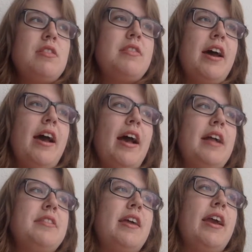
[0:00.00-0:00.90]
that
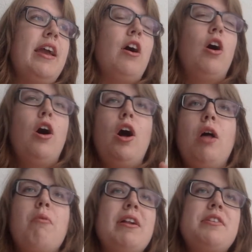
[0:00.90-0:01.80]
they
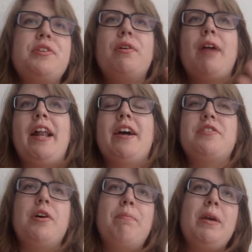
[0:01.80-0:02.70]
all wanted to go ride
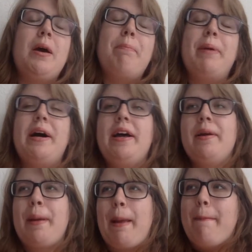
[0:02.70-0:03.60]
Autopia, but
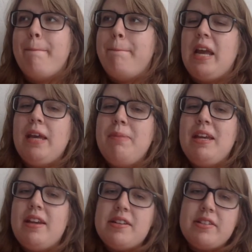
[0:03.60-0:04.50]

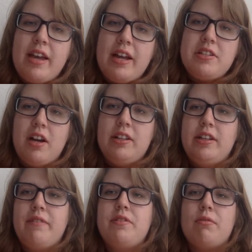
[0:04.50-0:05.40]
baby is not tall
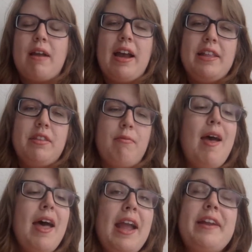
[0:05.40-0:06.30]
enough to ride the
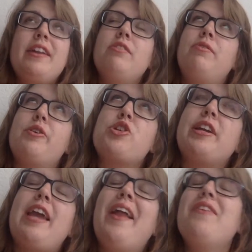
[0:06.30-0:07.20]
ride and
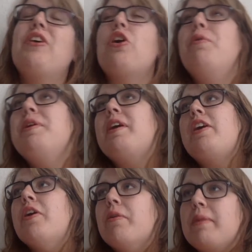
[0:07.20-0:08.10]
unfortunately can't even go in the
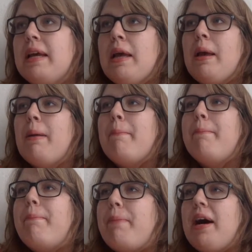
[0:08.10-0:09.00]
queue.
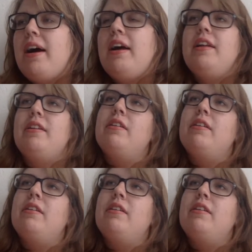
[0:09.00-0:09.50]
But